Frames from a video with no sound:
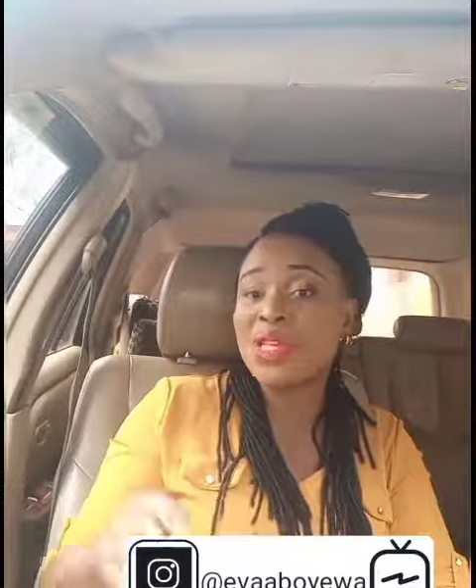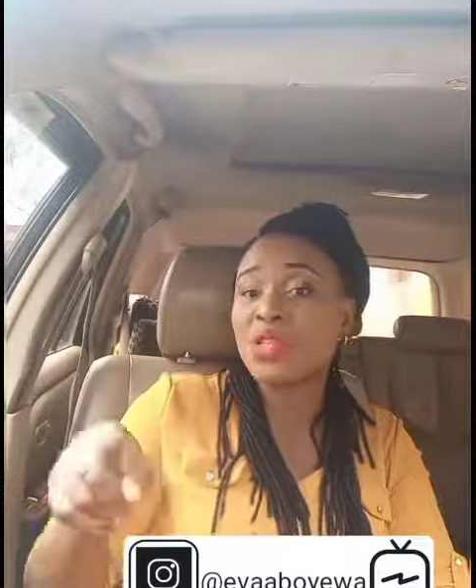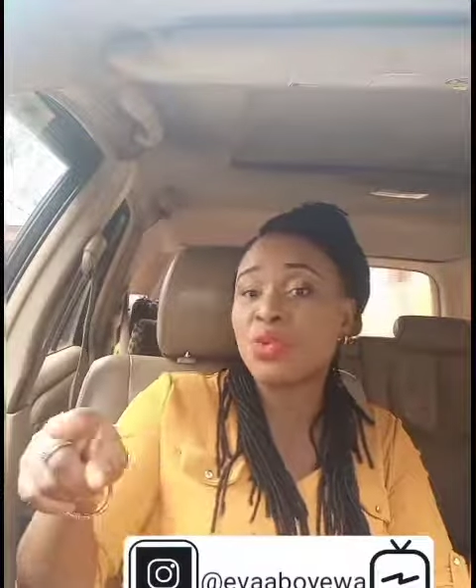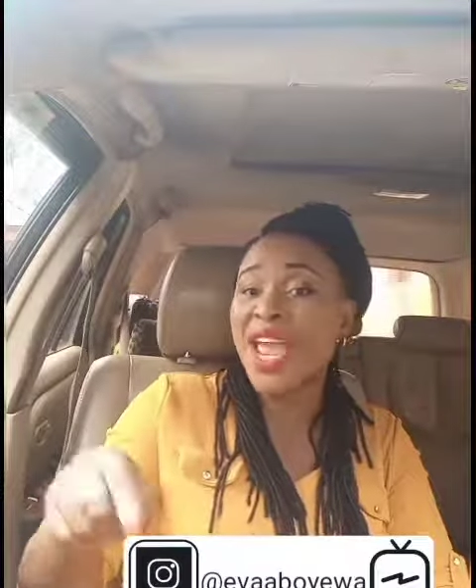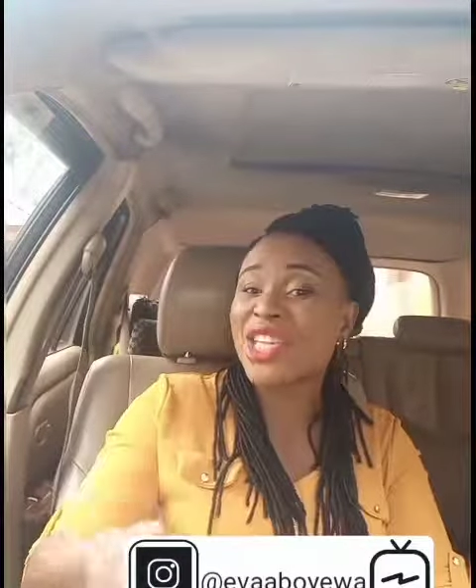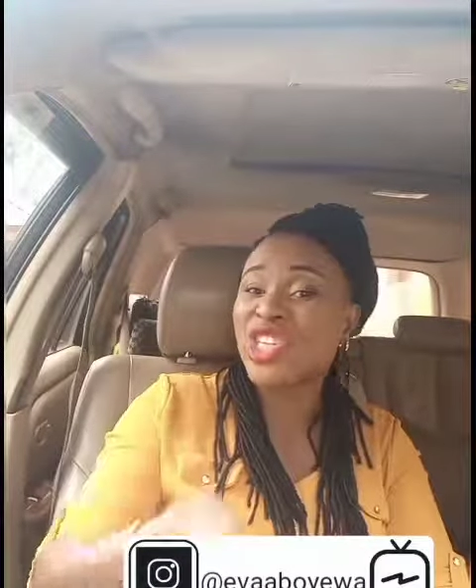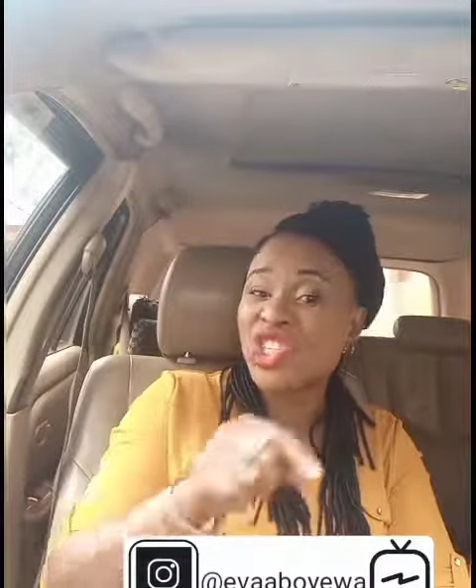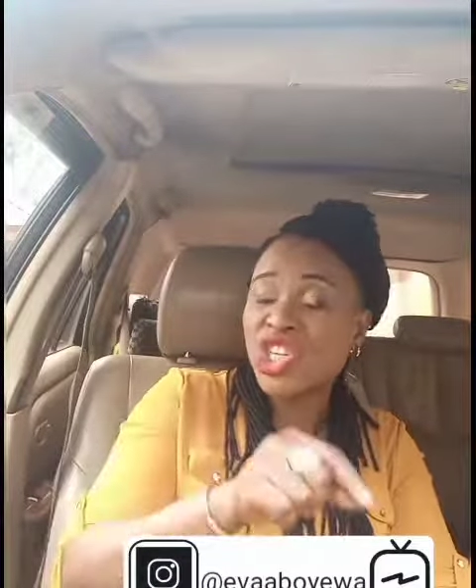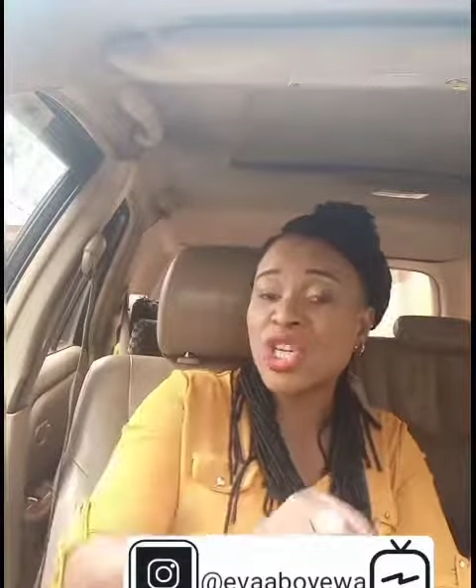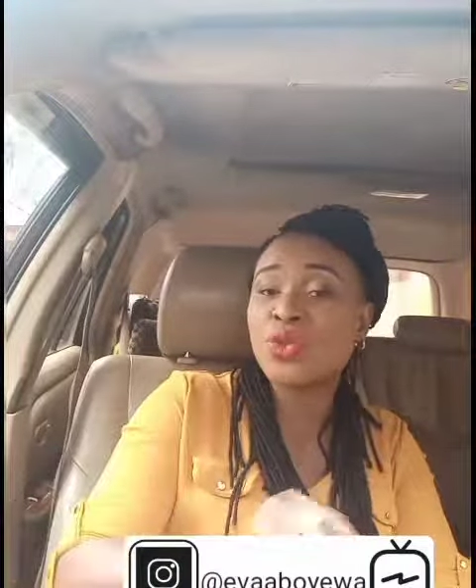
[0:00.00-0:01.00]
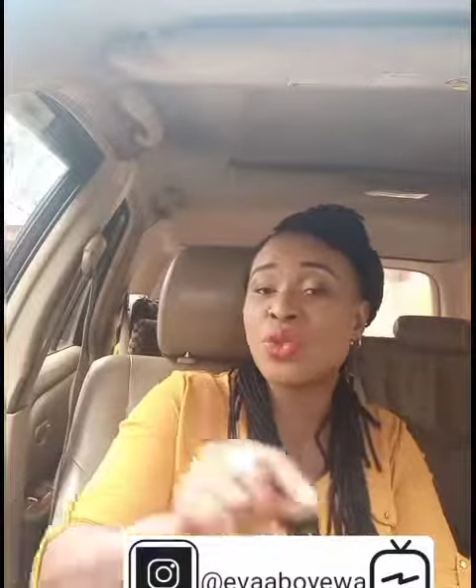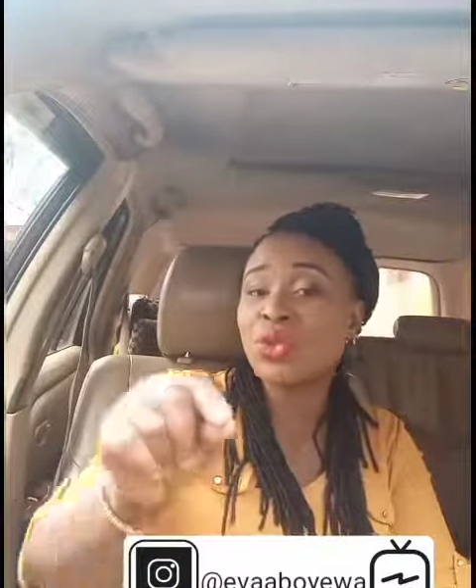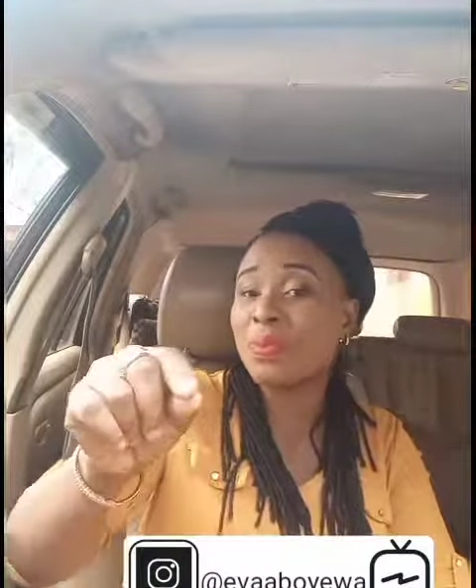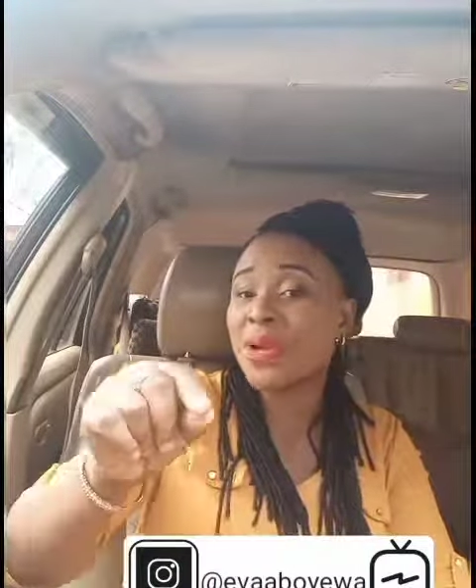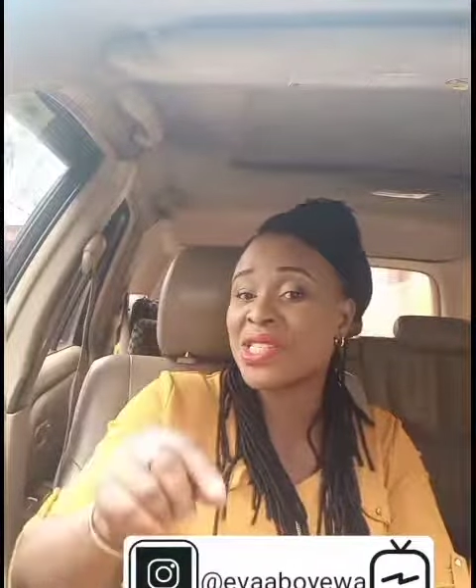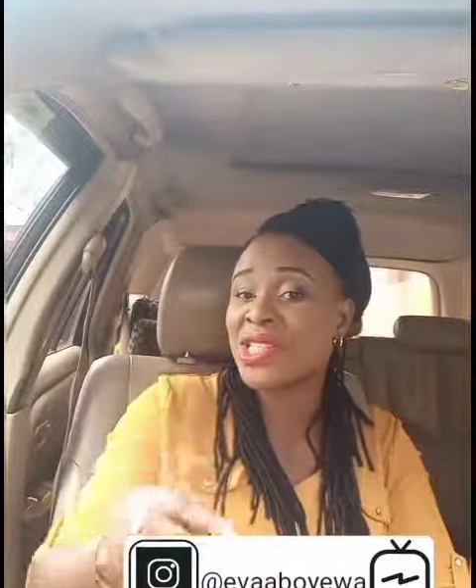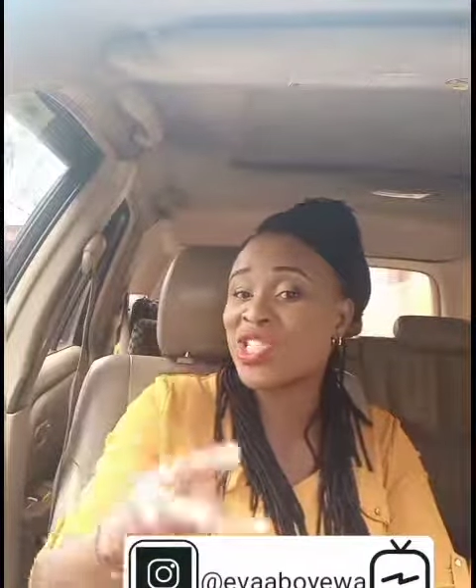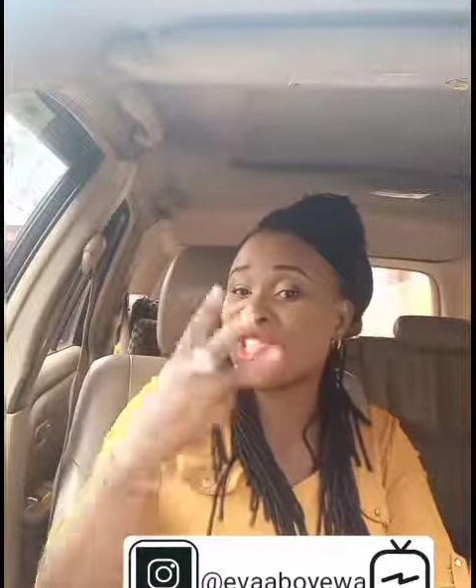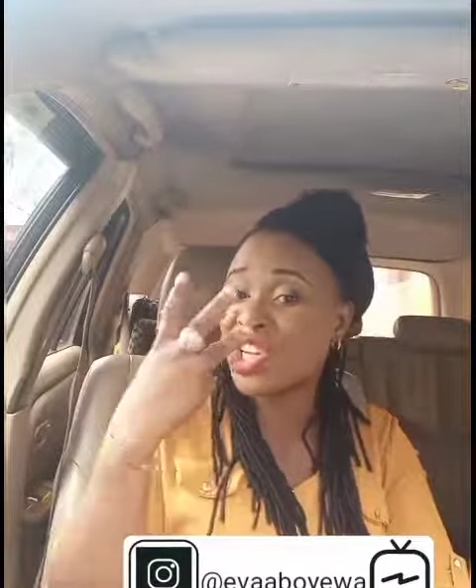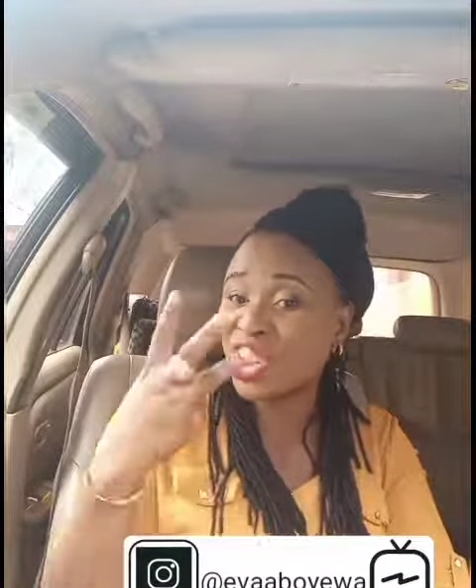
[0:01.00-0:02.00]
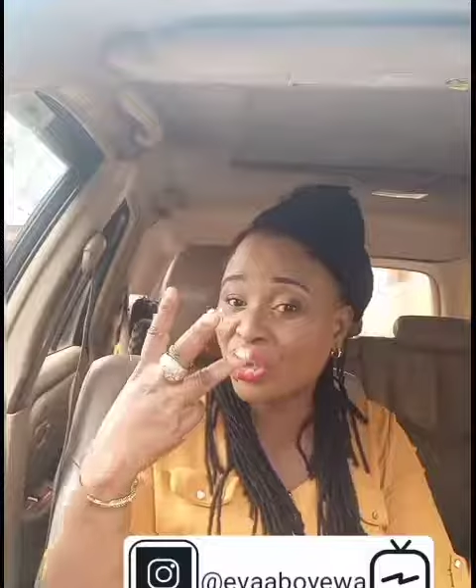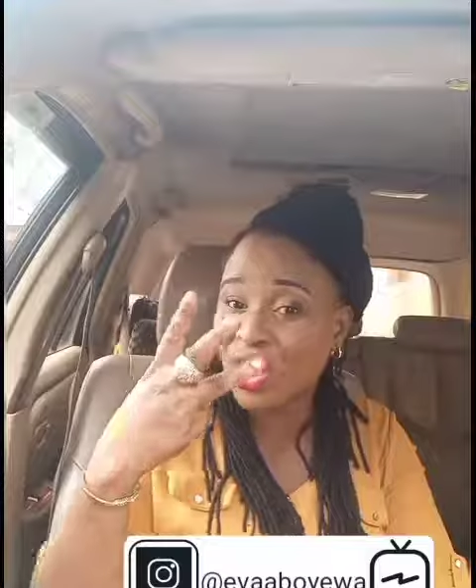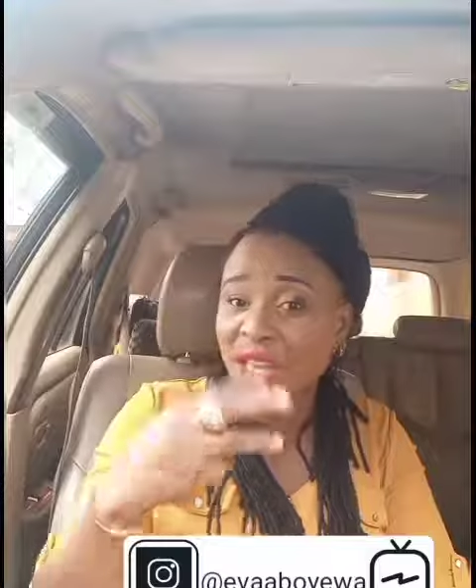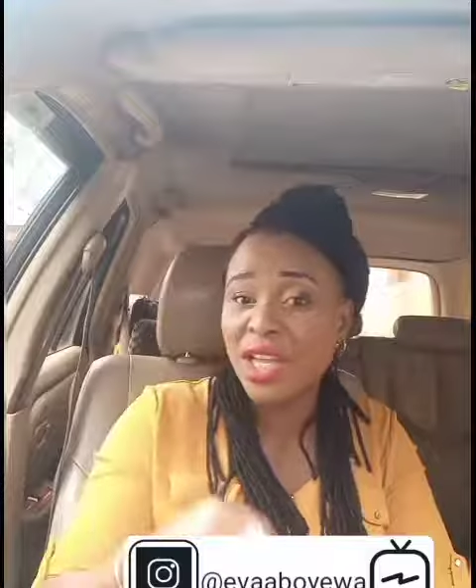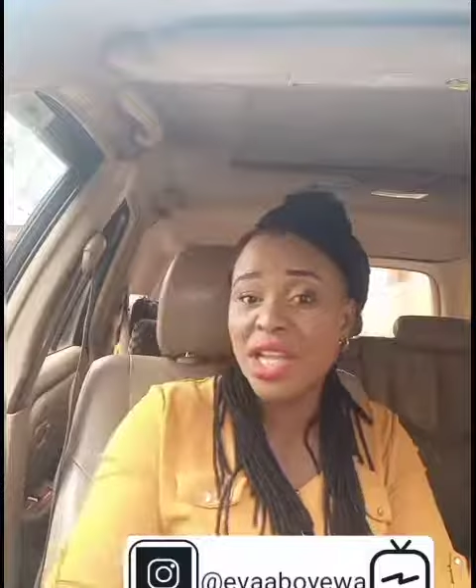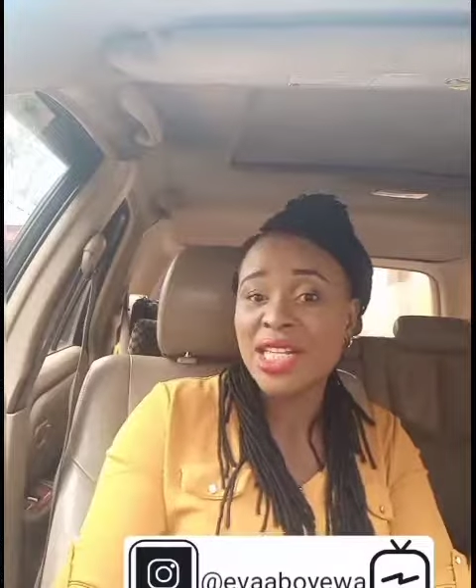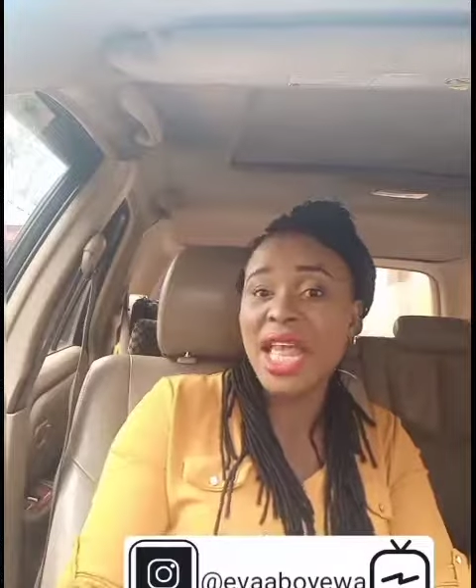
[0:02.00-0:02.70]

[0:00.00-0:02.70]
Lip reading: When person write G into three places, G3.